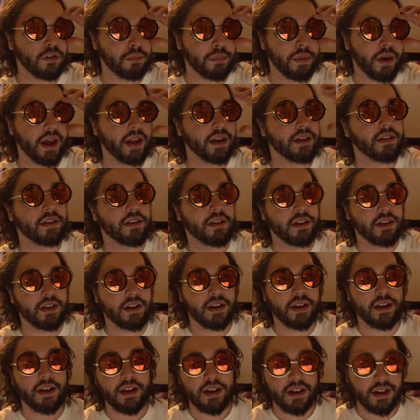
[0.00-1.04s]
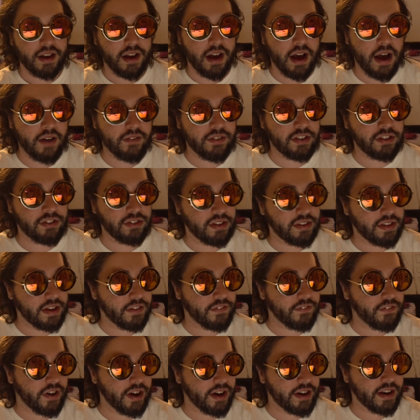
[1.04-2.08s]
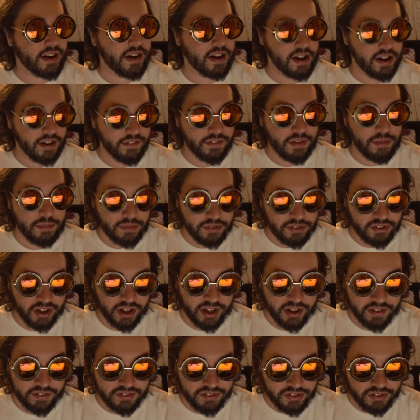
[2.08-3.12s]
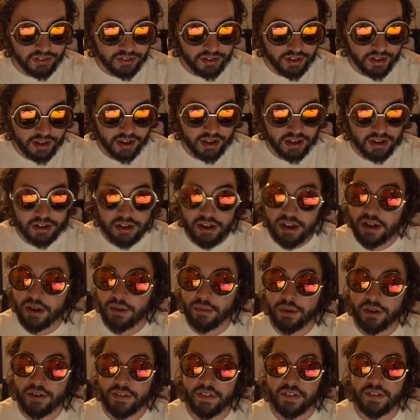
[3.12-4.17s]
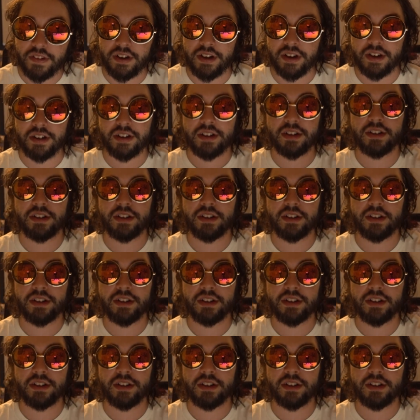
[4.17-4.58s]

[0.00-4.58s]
But obviously they're fun in and of themselves and worth a look.